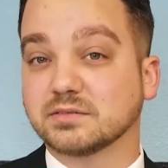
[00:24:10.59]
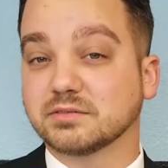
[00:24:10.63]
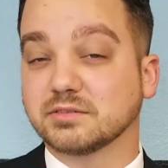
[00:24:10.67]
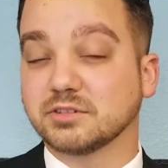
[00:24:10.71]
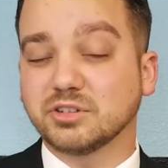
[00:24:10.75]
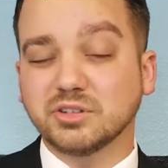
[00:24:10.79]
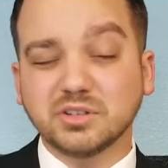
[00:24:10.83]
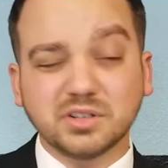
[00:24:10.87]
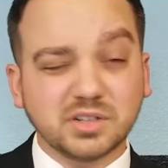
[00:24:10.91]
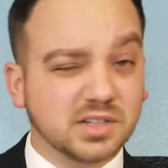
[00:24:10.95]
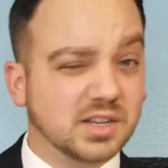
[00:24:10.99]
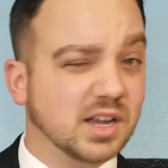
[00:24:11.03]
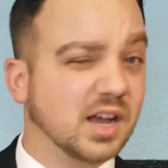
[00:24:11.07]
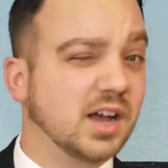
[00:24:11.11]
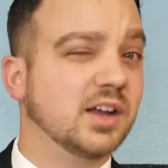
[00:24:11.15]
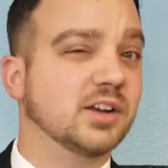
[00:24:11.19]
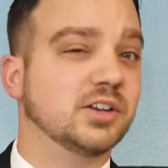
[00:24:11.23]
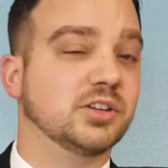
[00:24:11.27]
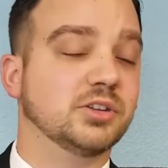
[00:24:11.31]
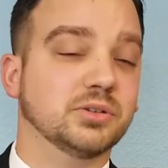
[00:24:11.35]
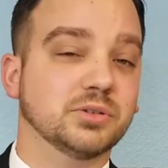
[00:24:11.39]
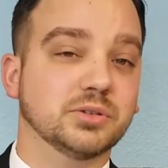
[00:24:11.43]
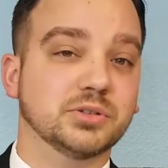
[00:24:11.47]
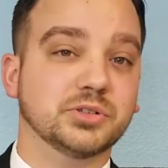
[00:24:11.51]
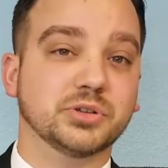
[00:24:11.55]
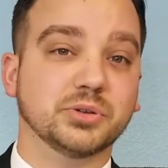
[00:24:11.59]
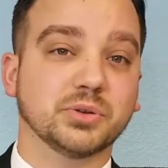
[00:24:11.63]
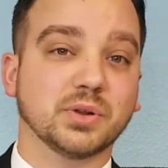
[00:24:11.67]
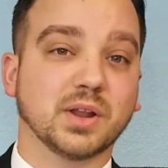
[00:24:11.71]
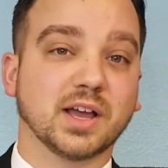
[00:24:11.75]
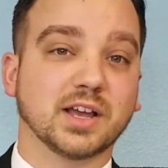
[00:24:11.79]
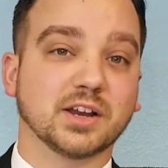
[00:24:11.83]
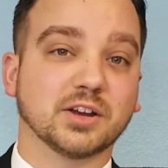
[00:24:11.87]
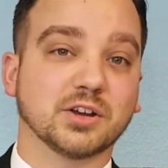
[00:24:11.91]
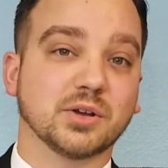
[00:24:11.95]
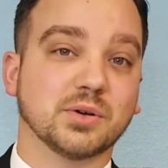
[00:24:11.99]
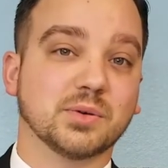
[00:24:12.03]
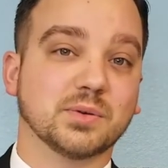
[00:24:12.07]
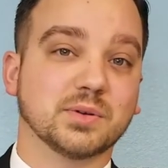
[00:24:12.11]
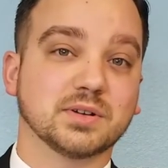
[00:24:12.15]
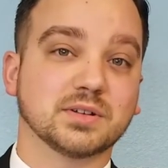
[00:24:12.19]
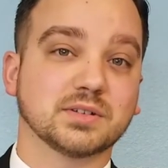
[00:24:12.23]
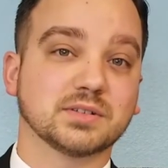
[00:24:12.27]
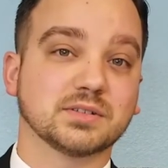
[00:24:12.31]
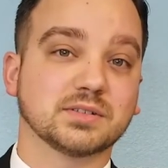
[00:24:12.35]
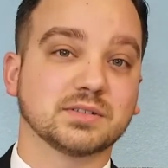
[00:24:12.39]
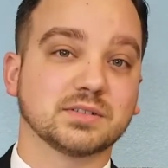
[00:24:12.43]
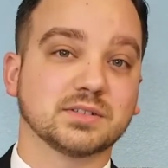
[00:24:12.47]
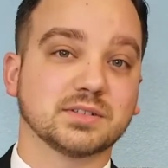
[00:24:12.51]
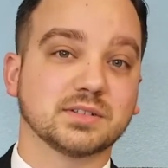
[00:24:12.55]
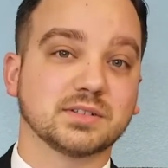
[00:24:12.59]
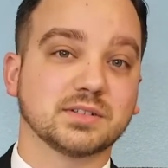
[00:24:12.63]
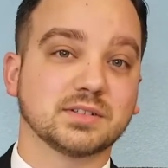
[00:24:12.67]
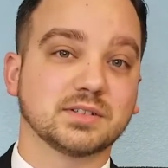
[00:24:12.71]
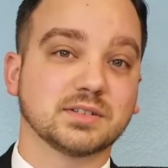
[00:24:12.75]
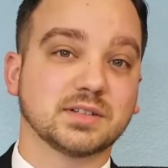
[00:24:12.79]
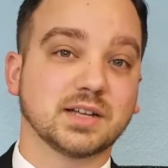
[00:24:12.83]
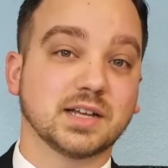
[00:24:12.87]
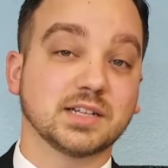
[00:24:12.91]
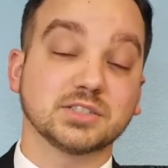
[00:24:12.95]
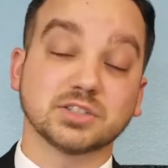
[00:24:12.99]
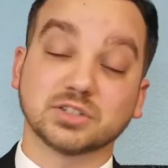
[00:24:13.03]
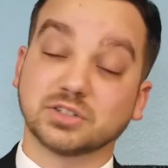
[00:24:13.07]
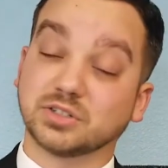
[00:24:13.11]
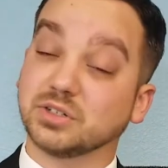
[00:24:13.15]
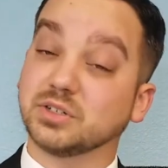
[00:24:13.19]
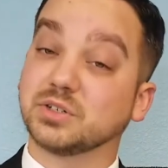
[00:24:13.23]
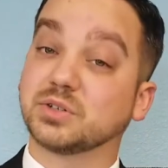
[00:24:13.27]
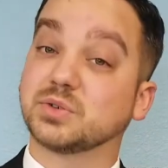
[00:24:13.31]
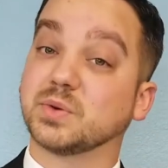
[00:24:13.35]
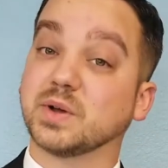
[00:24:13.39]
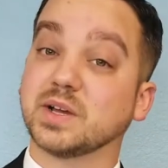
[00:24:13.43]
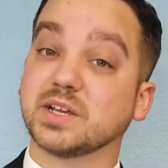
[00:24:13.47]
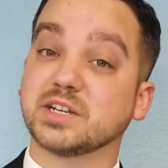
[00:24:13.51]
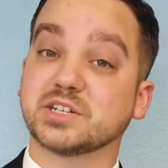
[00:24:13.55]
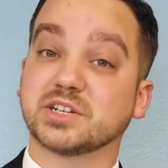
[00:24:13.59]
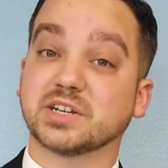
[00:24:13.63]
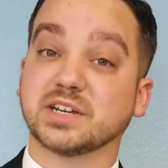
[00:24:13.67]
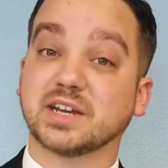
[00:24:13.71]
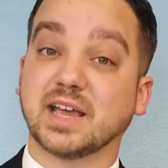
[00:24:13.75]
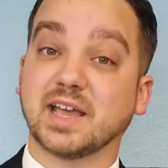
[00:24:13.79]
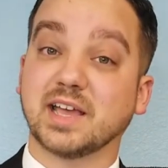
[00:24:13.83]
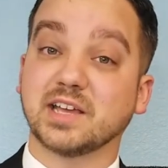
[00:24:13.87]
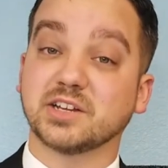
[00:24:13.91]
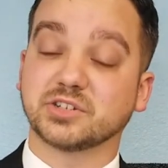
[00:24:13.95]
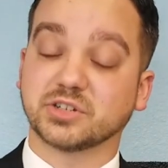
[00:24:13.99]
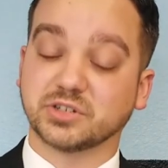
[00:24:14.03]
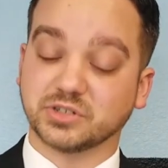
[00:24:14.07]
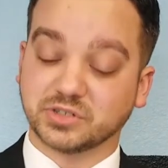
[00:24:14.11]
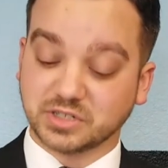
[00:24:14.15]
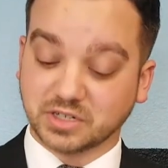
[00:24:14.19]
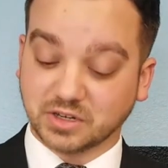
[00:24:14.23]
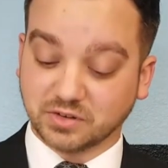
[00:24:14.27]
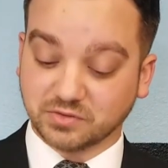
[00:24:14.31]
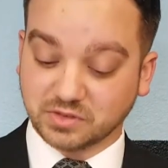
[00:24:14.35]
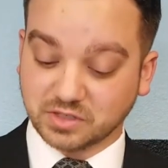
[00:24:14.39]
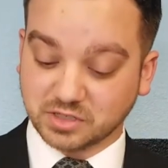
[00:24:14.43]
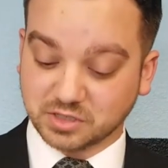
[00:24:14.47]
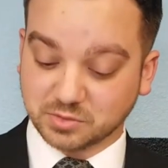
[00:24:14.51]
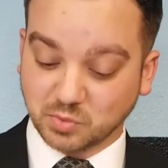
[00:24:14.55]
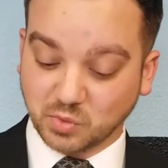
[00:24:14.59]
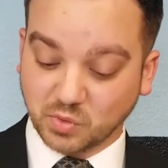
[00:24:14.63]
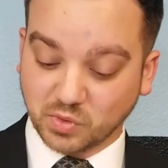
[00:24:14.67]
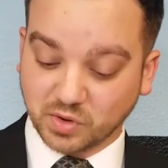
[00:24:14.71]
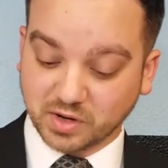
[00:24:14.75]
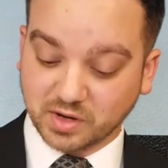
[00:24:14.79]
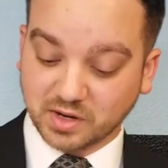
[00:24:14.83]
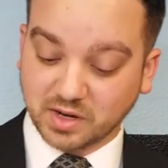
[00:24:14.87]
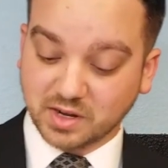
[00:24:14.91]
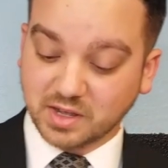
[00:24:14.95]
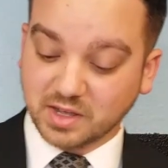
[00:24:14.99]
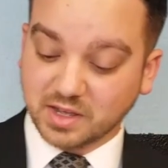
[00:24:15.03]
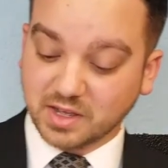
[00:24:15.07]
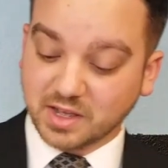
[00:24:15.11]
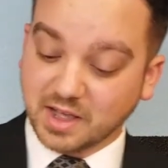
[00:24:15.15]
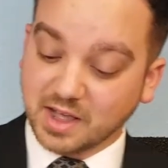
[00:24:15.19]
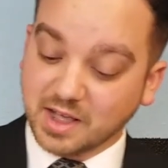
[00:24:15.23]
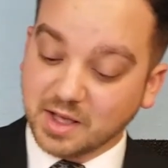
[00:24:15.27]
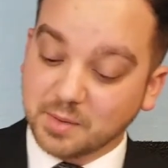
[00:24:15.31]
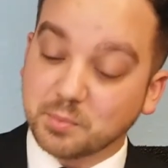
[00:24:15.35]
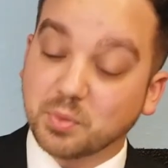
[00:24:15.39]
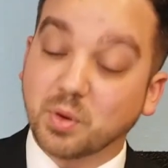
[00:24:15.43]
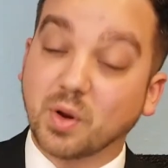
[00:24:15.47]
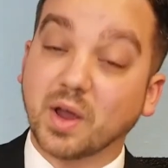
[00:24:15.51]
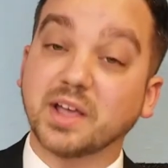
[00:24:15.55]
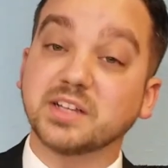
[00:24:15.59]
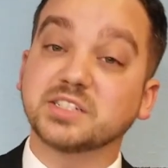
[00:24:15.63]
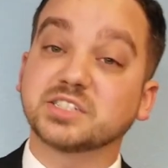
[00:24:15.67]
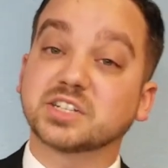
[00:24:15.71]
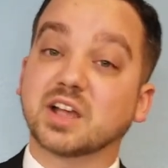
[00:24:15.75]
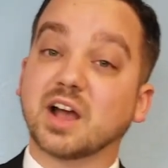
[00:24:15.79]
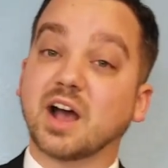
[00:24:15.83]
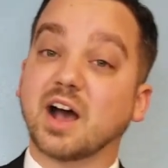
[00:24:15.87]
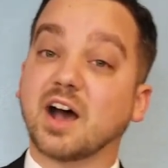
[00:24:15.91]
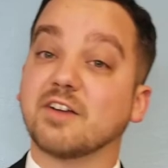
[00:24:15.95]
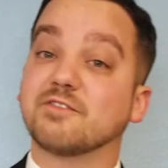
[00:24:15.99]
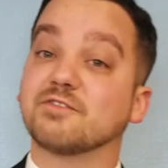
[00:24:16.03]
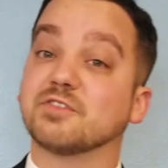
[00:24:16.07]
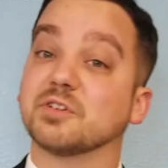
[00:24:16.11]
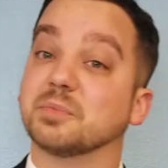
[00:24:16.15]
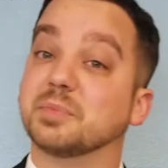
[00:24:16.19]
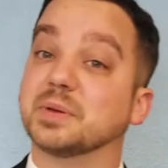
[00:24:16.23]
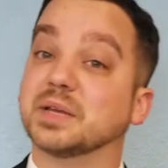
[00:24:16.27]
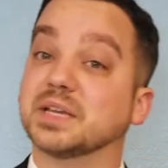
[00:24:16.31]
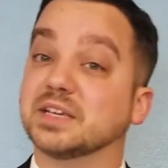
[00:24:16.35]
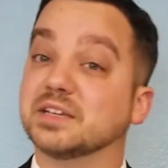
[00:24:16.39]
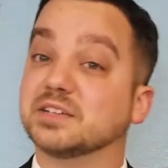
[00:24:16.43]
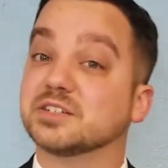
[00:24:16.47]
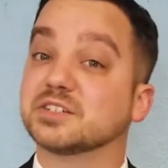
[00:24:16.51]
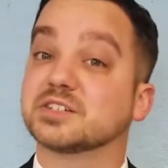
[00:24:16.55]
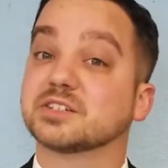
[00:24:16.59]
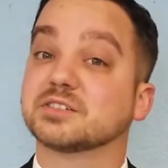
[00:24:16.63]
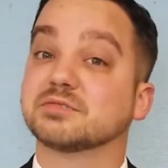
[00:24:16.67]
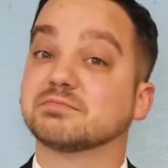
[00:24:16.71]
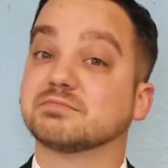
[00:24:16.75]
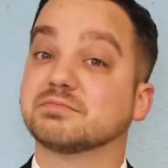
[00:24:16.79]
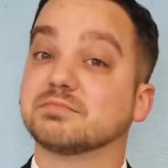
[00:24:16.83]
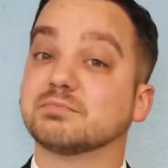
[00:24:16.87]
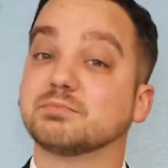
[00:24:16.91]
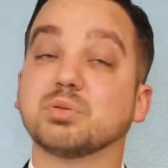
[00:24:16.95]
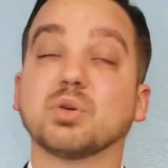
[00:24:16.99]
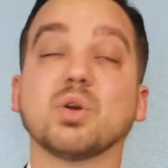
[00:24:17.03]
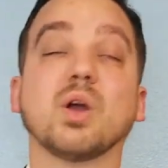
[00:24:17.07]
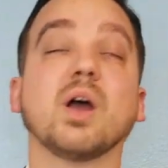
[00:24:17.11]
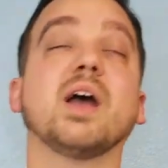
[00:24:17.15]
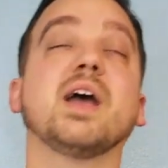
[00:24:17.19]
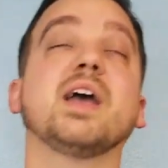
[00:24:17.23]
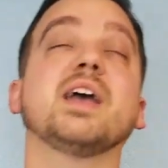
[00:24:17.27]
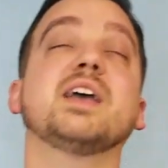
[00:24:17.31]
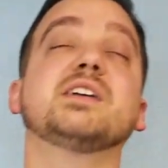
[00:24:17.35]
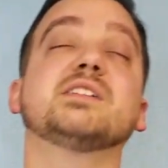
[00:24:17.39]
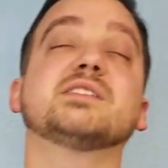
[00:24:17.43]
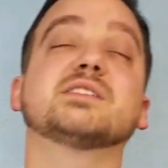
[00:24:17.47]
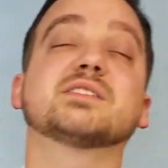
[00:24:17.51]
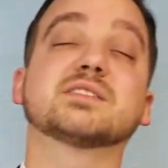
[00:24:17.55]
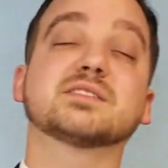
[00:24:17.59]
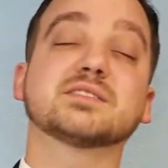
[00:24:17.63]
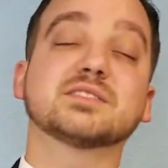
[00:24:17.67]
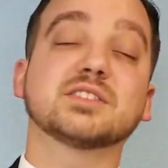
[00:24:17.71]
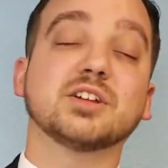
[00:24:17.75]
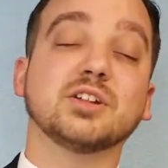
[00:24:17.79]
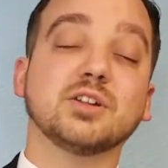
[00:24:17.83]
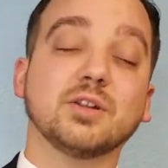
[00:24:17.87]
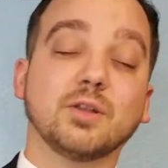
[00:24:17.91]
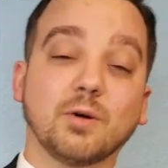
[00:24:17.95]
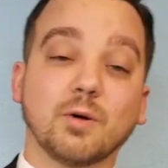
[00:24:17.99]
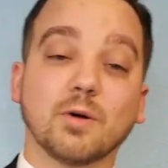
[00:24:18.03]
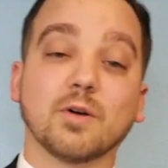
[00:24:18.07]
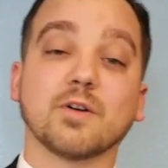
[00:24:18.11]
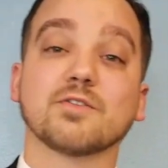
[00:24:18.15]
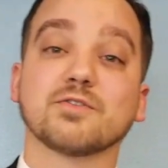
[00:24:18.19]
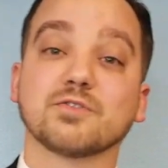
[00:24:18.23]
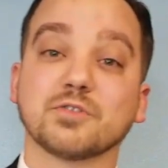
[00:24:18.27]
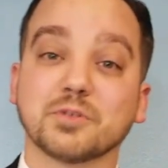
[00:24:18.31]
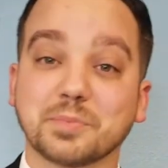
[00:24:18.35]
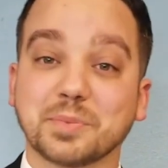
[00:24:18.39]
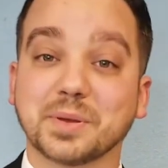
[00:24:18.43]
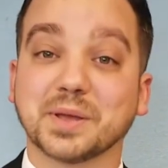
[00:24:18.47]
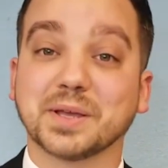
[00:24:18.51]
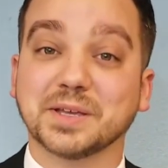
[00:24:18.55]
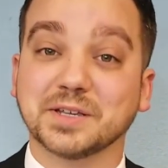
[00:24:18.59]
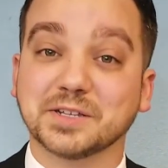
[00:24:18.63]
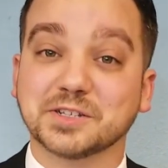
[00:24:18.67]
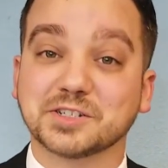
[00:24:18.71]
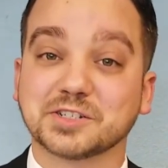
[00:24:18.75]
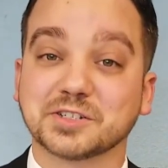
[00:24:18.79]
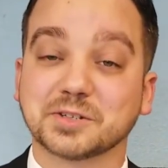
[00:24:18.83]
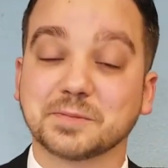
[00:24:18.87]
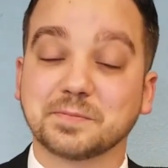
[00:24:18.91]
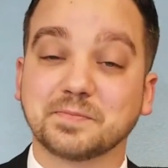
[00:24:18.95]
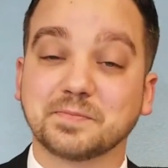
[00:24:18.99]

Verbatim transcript: Could God use you like Noah? That's a good question to ask yourself this morning. Praise God for peace. Praise the Lord for peace.